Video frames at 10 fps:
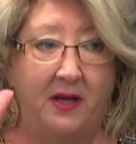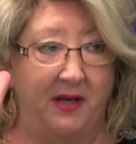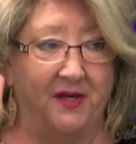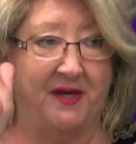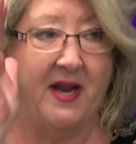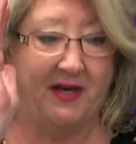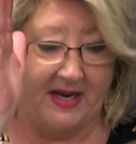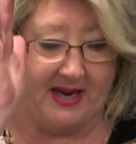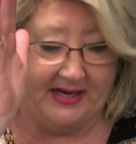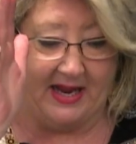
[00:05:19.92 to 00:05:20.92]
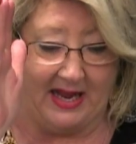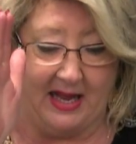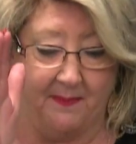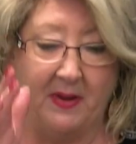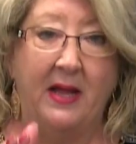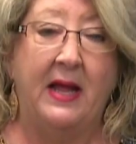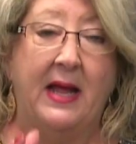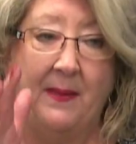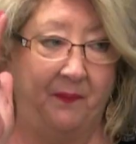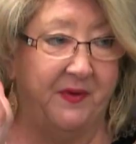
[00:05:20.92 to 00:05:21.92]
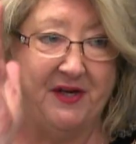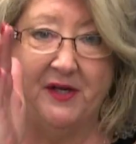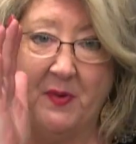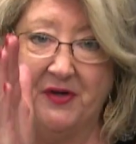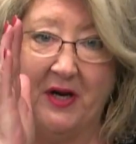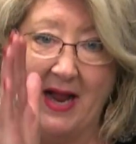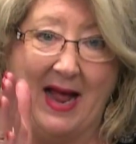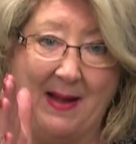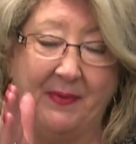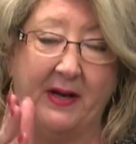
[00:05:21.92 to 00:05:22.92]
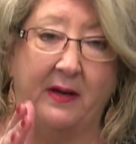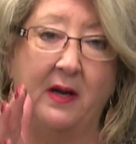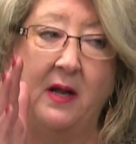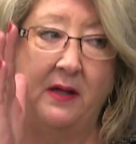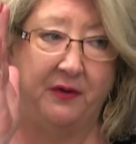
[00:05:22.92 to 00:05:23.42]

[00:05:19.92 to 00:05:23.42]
and he said it to Ahab, This is what's going to happen.